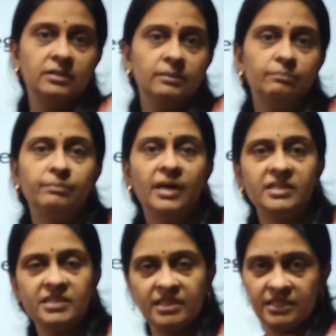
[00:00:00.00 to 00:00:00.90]

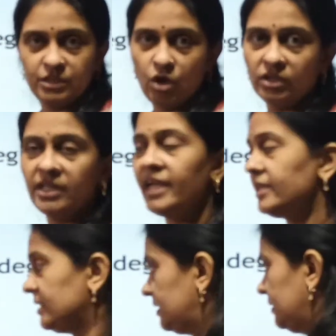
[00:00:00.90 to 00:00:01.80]
persons or
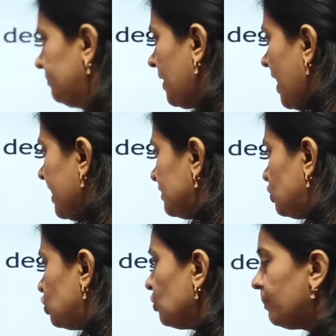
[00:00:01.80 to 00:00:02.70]
things. And
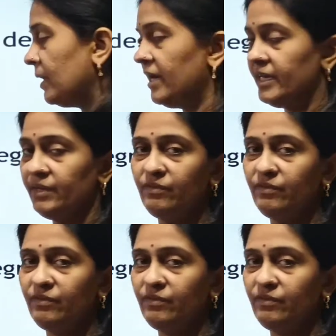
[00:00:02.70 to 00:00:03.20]
superlative,